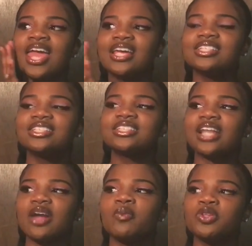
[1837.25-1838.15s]
It's just
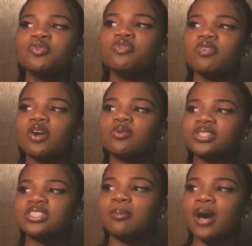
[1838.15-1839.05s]
like when you fuck
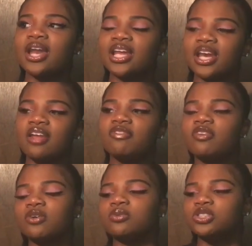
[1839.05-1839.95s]
with somebody and they
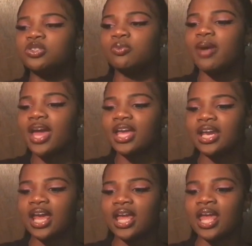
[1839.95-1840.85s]
fuck with you back
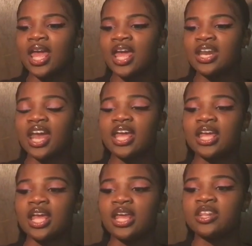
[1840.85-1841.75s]
and they
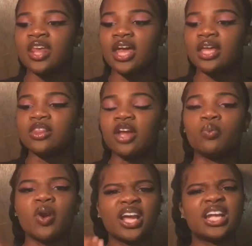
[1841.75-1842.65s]
they they they
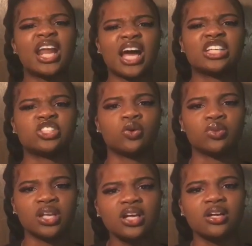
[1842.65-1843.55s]
recognize your
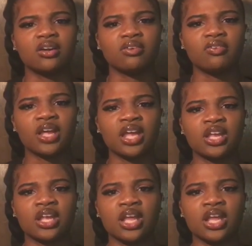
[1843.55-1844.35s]
love and,